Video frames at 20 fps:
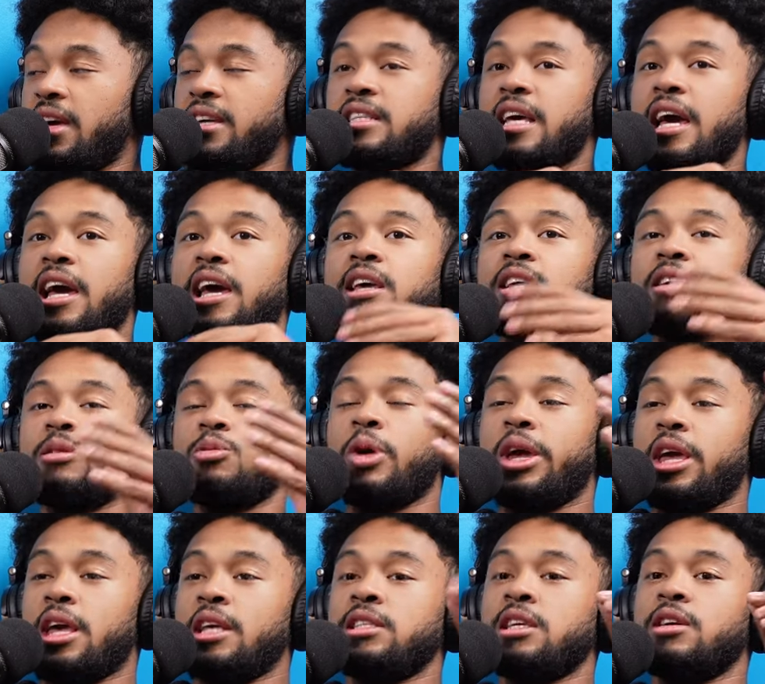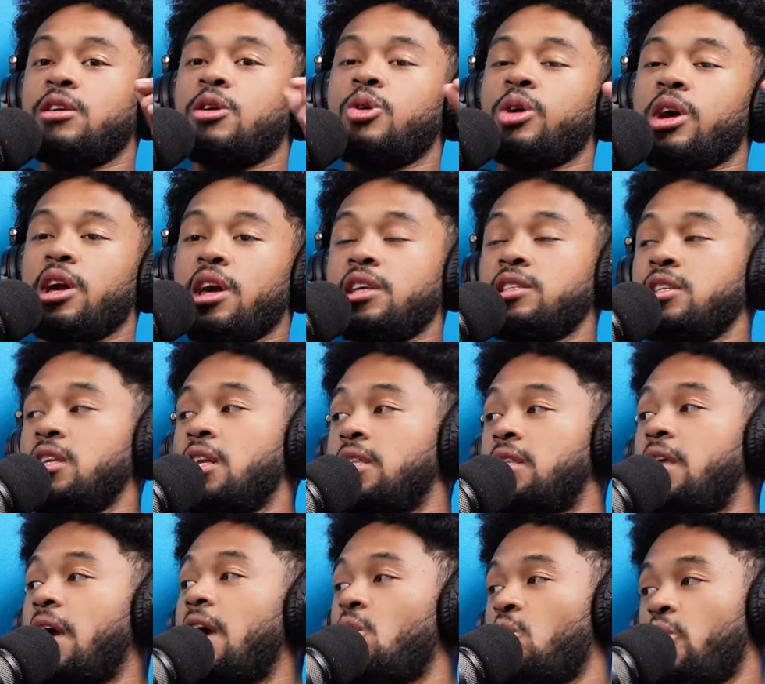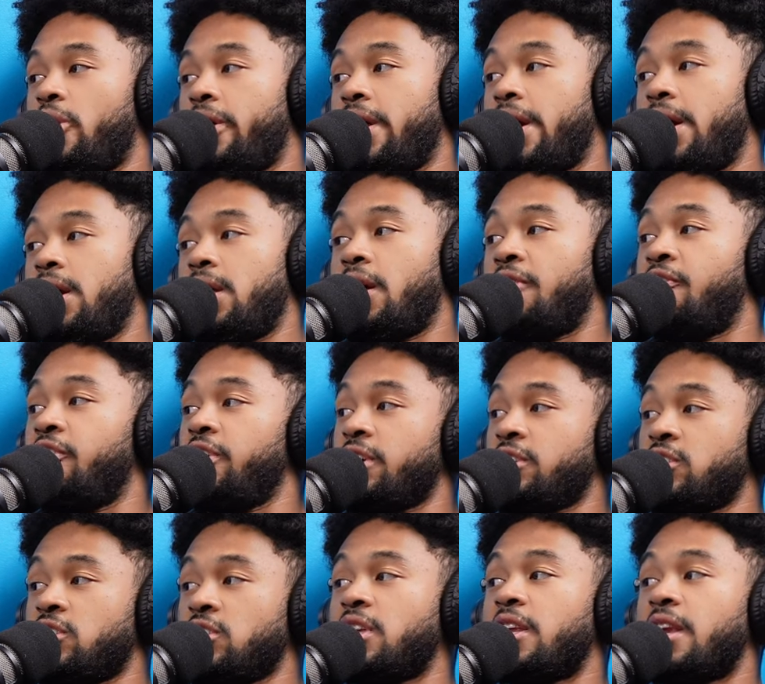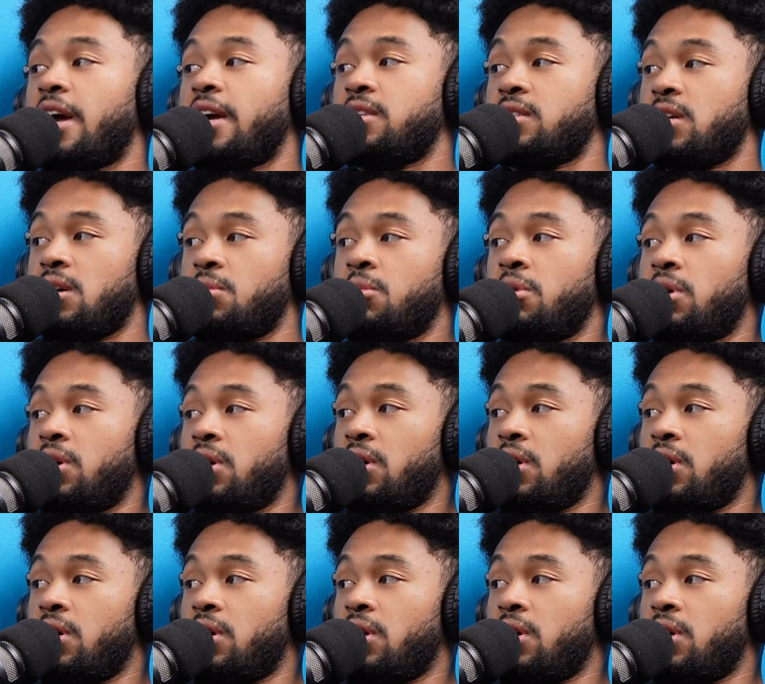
Exactly. Wait, is it okay? Is it a day or a night? I feel like it's just a nighttime.